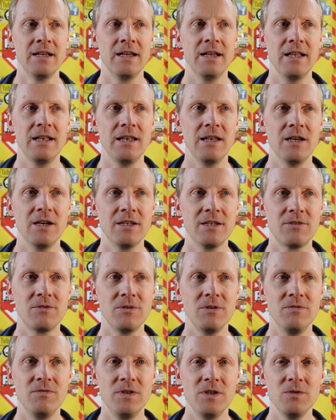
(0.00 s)
a lot of
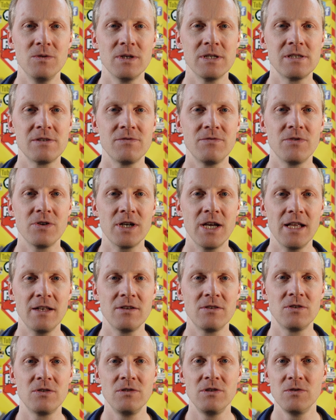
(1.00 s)
reviewers forget
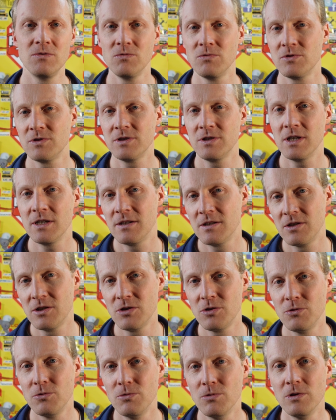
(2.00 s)
to use the
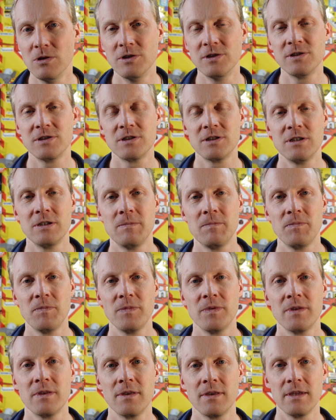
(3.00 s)
tools
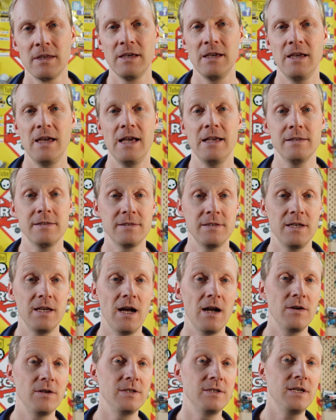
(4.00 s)
as they
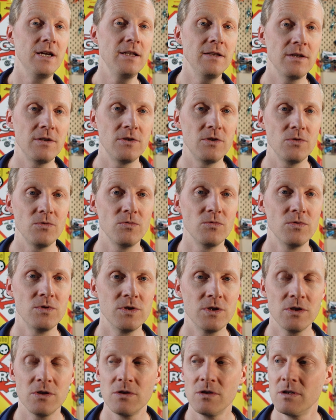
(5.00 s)
are intended to.
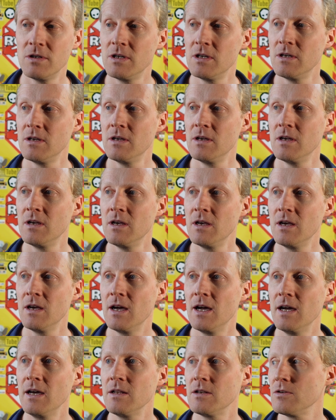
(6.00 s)
So
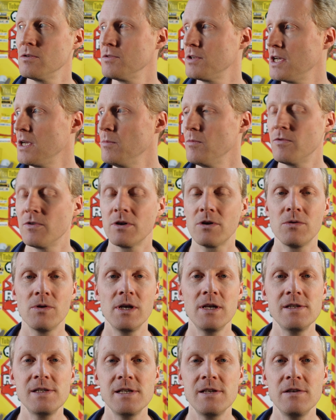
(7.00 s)
I don't aim for
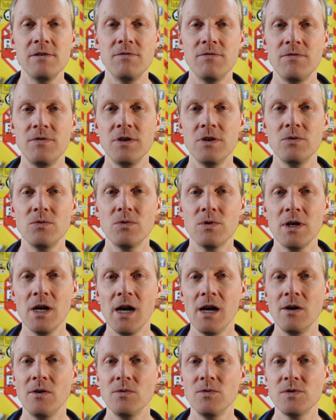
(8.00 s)
crazy view
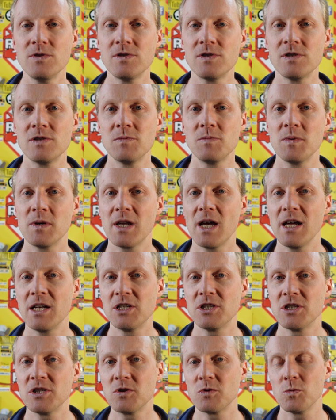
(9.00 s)
counts, but I
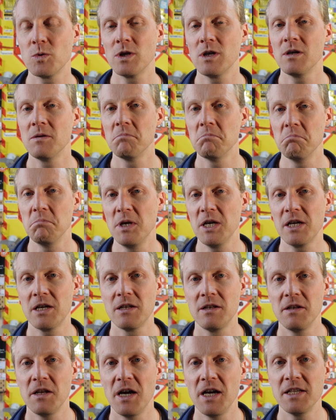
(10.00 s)
just wanna
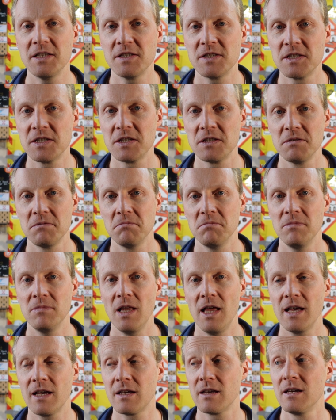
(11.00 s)
make nice,
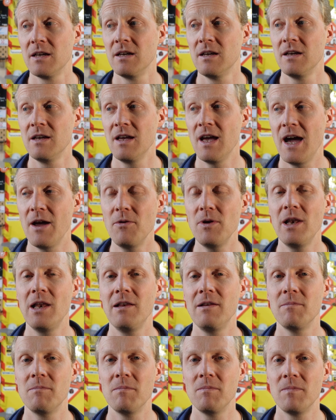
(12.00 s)
like, I
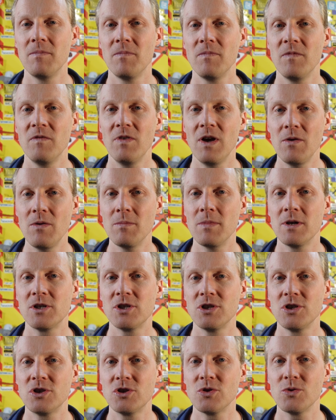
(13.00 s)
really very
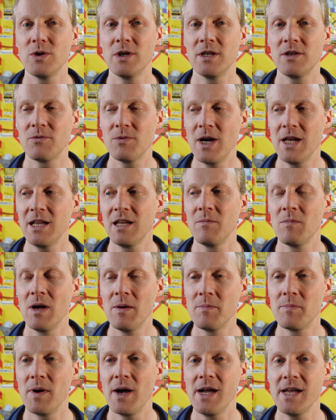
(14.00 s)
much enjoyed riding my
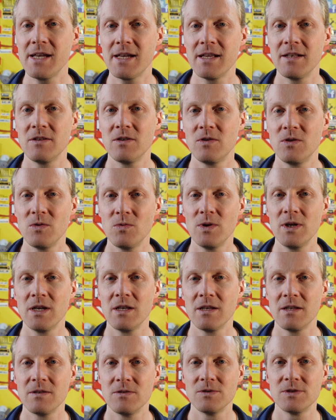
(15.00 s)
bike and
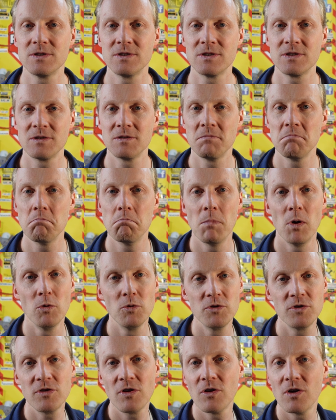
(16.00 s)
doing those
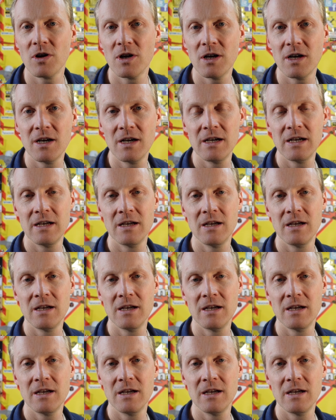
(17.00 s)
motorcycle